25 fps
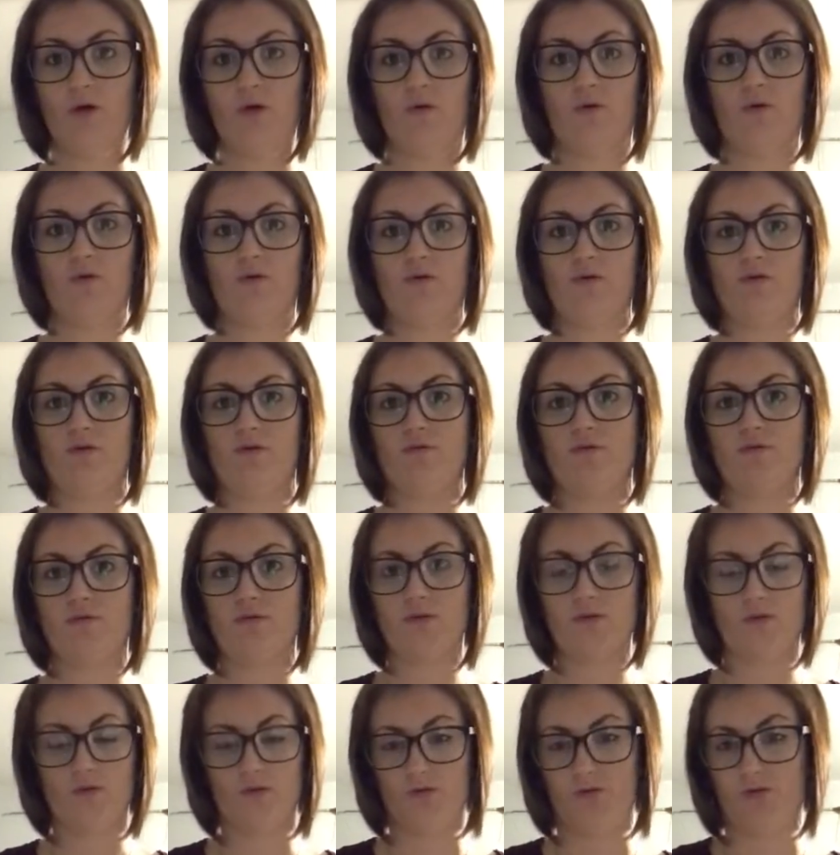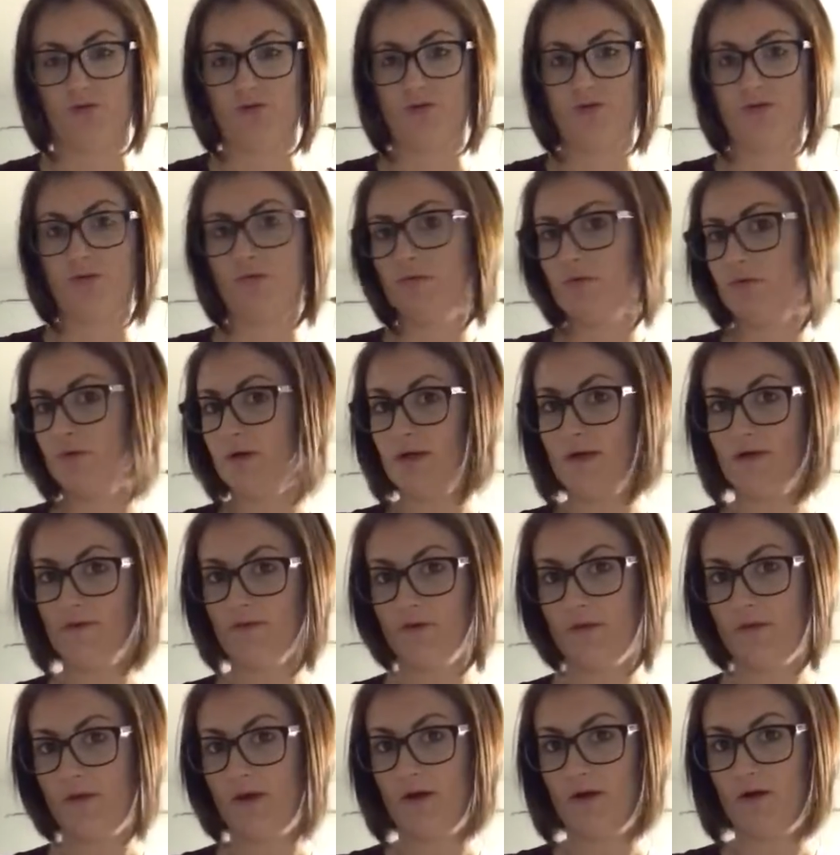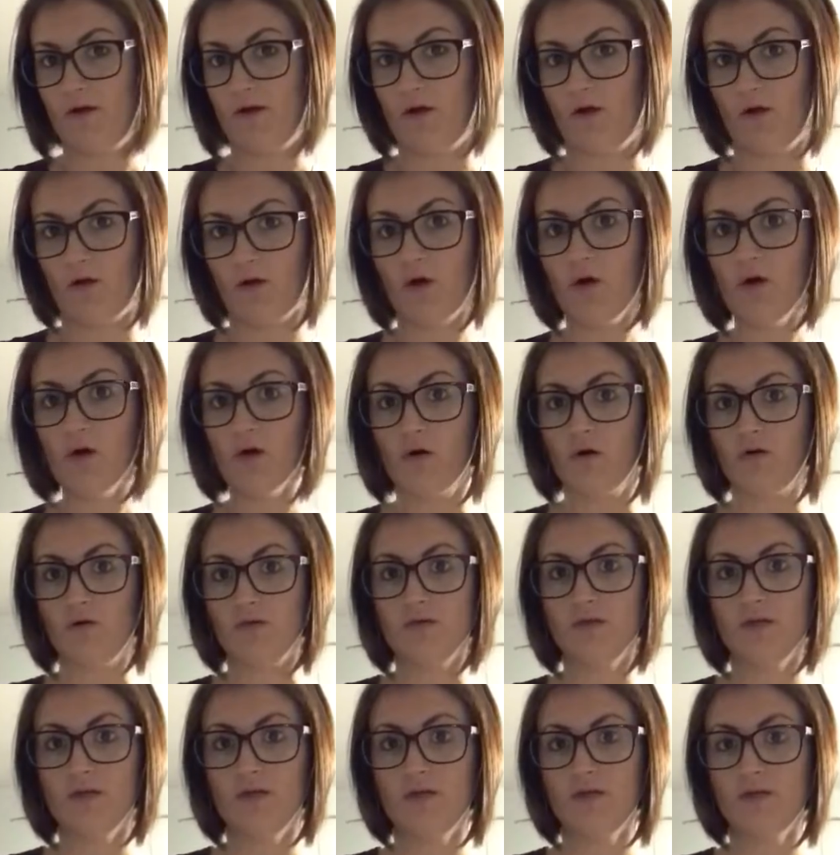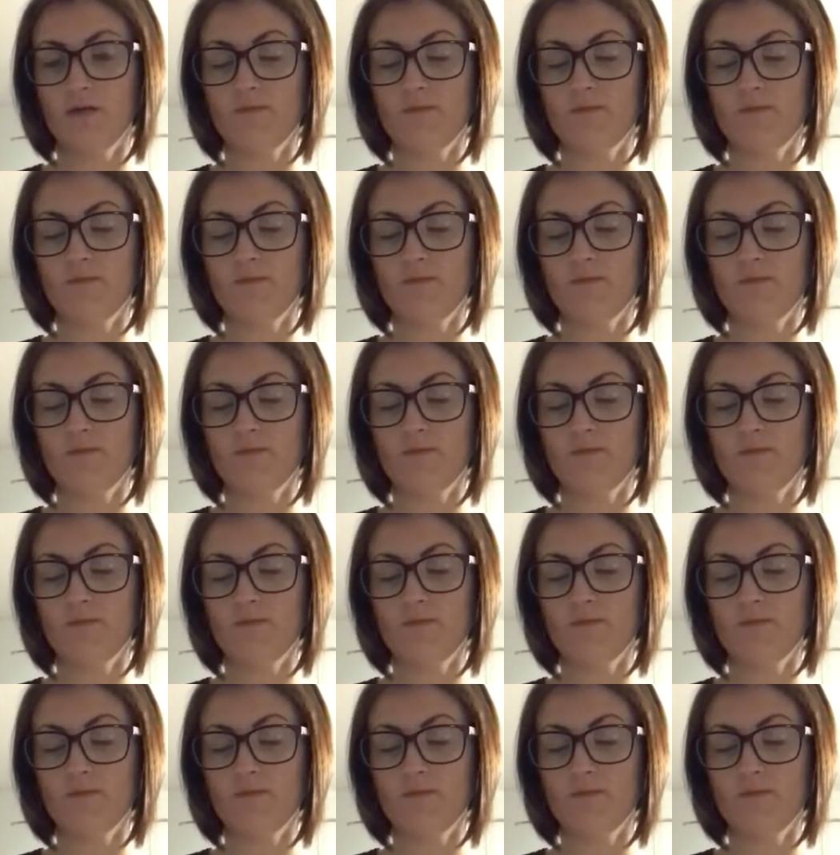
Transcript: or soldiers, or whatever they are called,